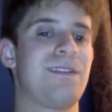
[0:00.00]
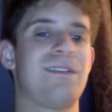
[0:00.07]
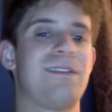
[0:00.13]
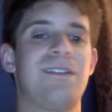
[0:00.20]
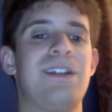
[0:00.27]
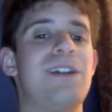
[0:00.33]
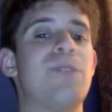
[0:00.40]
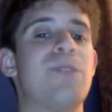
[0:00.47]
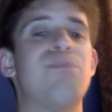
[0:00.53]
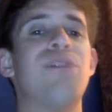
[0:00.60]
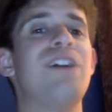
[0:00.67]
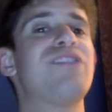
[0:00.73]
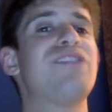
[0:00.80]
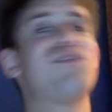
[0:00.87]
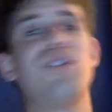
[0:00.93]
So there you go.
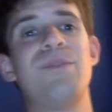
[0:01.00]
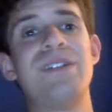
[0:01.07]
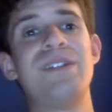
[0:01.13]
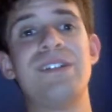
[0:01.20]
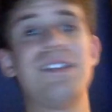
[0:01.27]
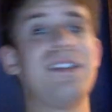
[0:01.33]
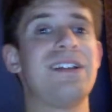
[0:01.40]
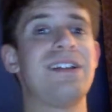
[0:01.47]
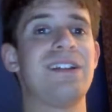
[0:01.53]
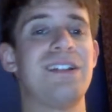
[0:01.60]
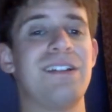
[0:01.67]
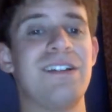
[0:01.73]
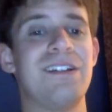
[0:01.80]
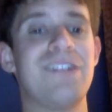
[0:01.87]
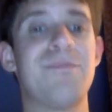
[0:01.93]
Braun Strowman
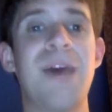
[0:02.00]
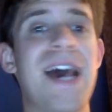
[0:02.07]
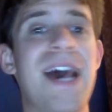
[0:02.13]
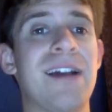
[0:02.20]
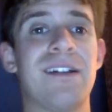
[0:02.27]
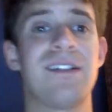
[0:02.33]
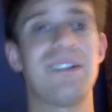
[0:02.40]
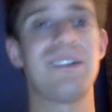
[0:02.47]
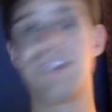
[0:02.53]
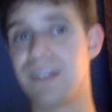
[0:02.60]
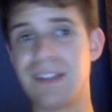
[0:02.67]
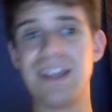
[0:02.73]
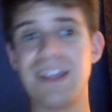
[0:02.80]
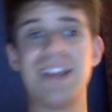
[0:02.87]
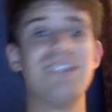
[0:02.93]
is back
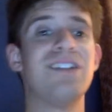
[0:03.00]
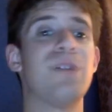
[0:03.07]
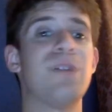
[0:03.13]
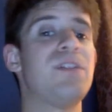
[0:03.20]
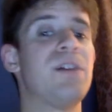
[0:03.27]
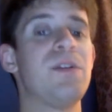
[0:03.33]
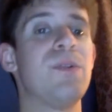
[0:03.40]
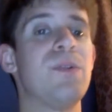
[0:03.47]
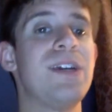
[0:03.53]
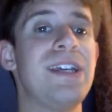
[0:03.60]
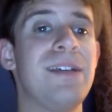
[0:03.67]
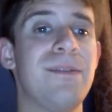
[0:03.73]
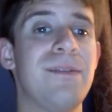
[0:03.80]
in W W E.